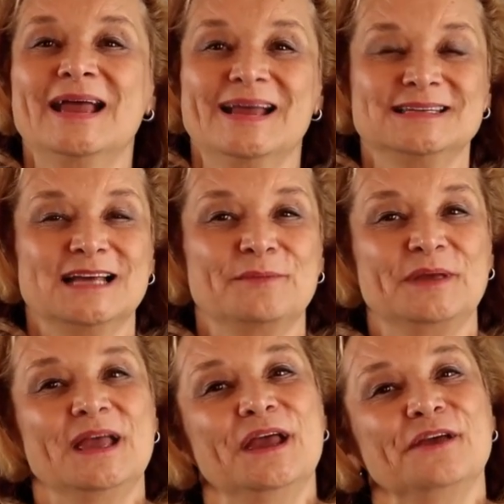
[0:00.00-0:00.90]
and tell
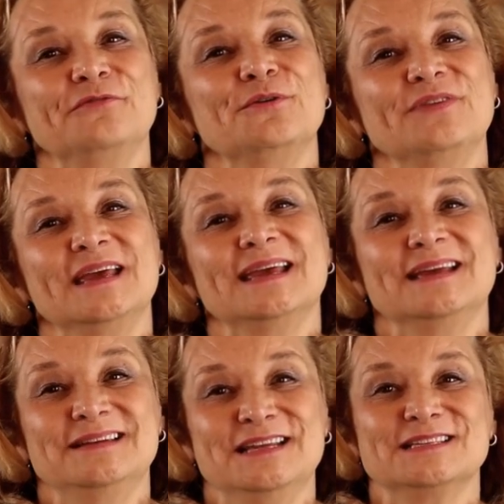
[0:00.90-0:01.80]
me if you think
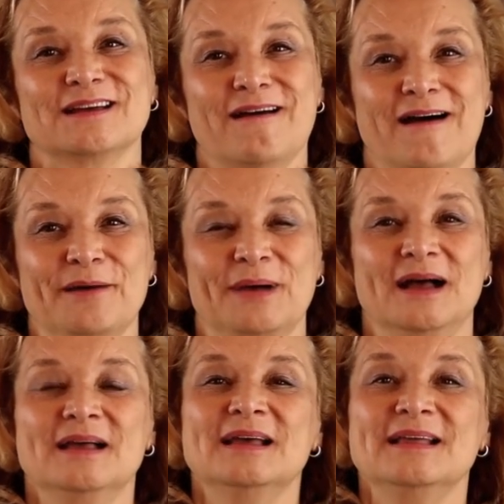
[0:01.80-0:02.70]
it needs a comma.